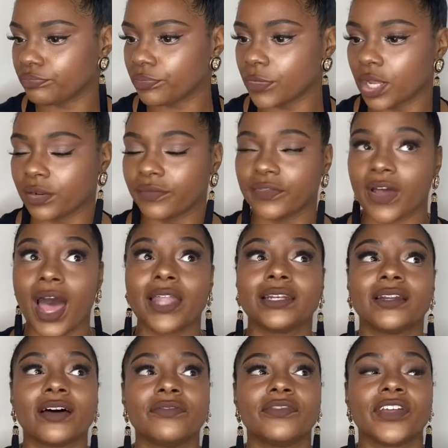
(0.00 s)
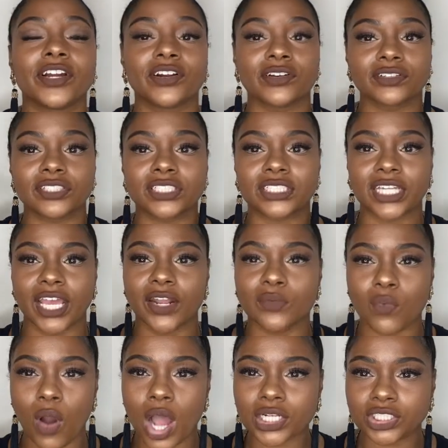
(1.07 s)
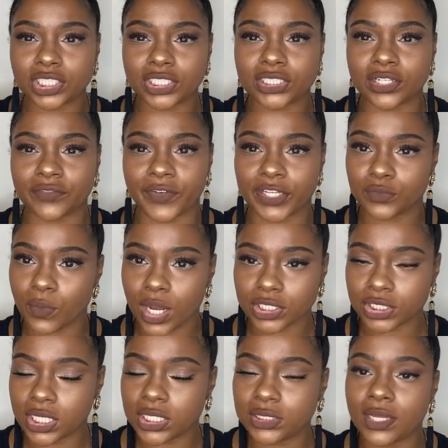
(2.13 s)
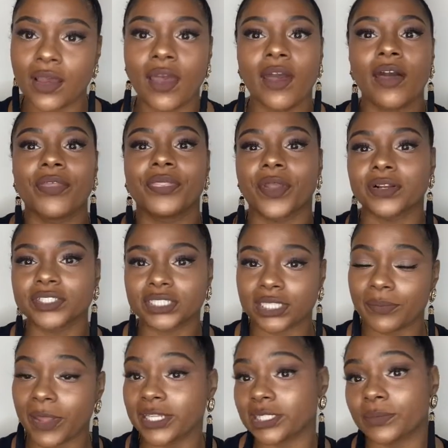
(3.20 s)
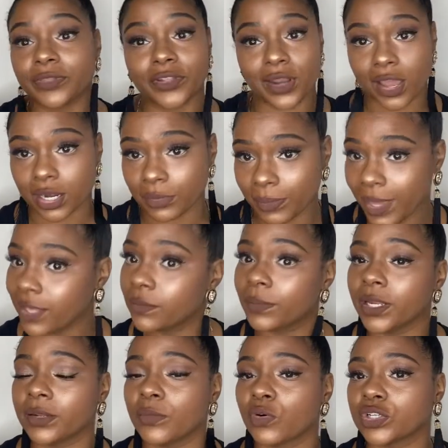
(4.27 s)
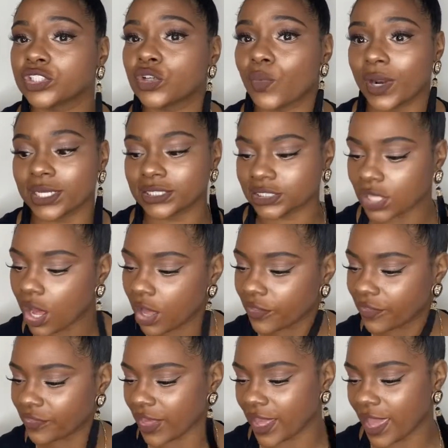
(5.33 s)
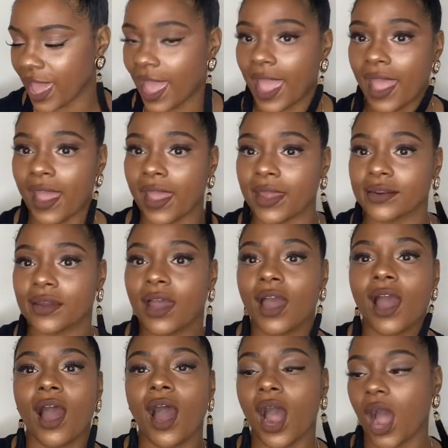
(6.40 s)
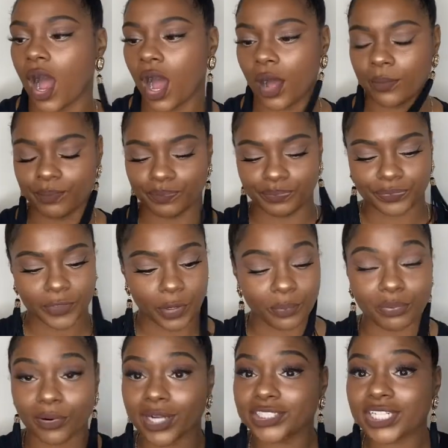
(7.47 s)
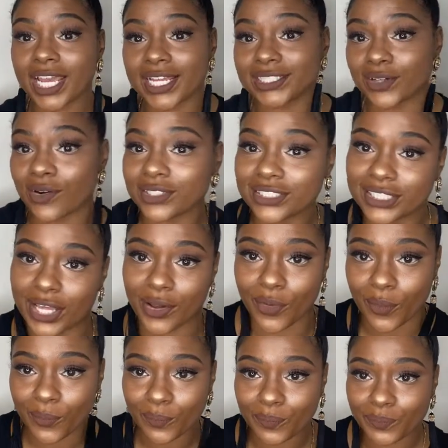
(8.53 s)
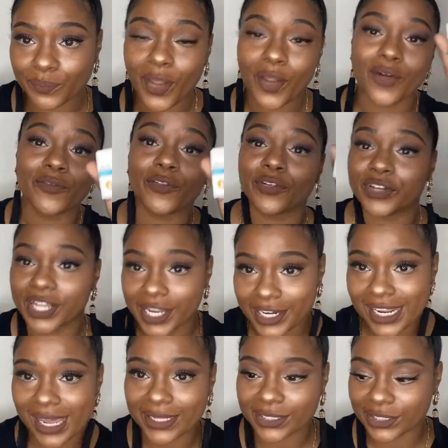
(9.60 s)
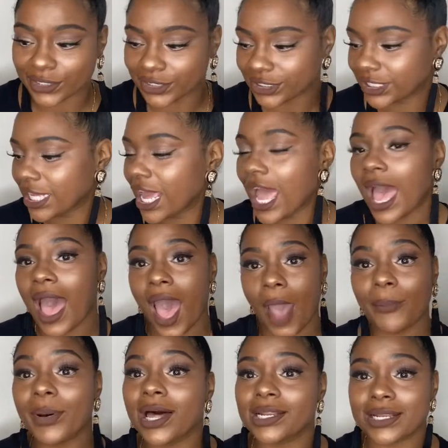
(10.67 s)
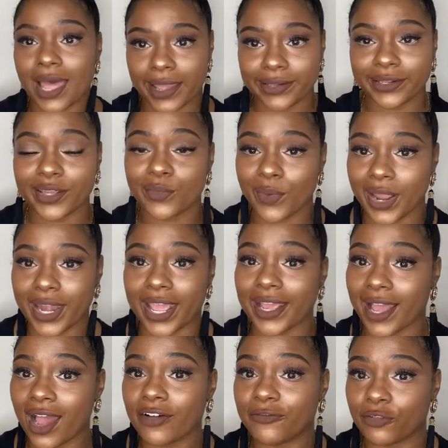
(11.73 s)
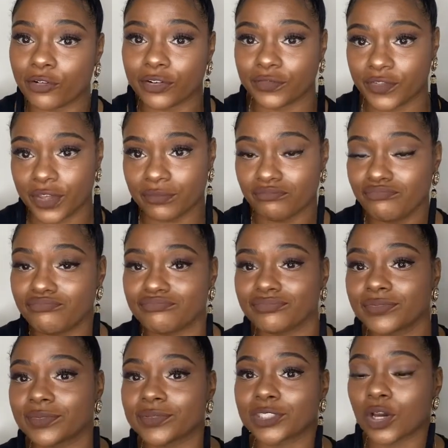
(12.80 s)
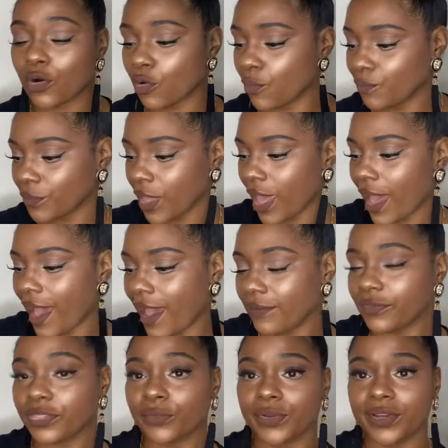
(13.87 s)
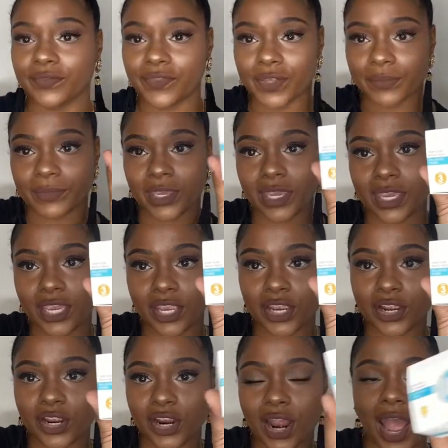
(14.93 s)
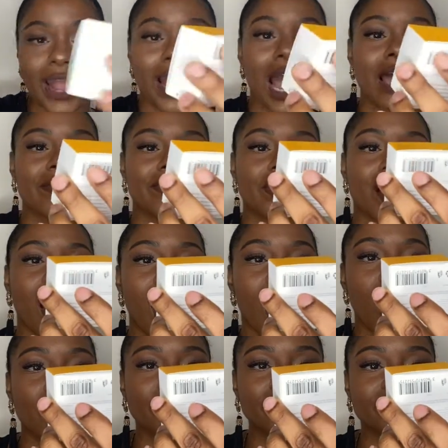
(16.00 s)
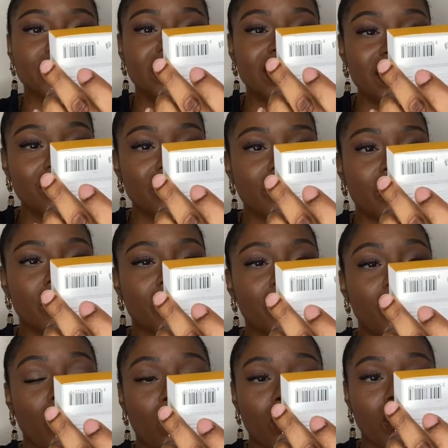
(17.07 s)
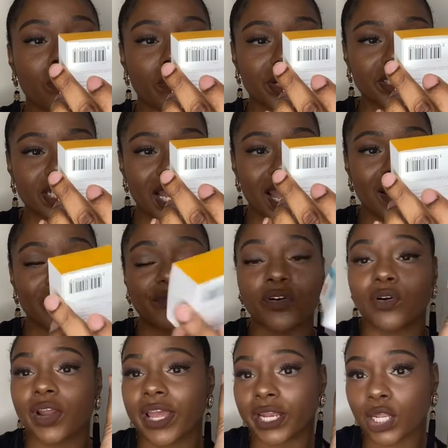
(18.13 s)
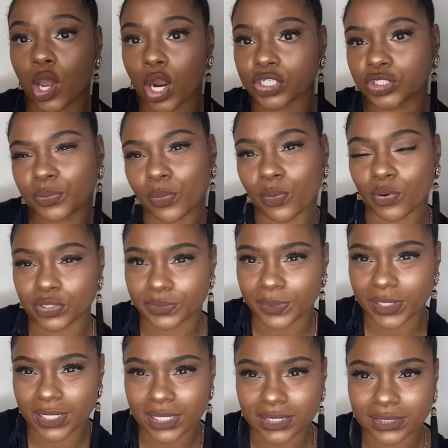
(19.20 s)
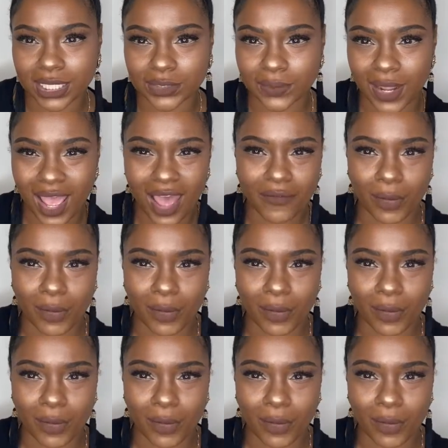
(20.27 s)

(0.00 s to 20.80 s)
I love their skin washes, their face washes. They're just amazing, but they're not gonna make them anymore. So when I saw that they had brush heads on sale for $10, I politely went and got four of them. So I have three of them here. I got the deep pore brush head for enlarged pores, because that's what I have.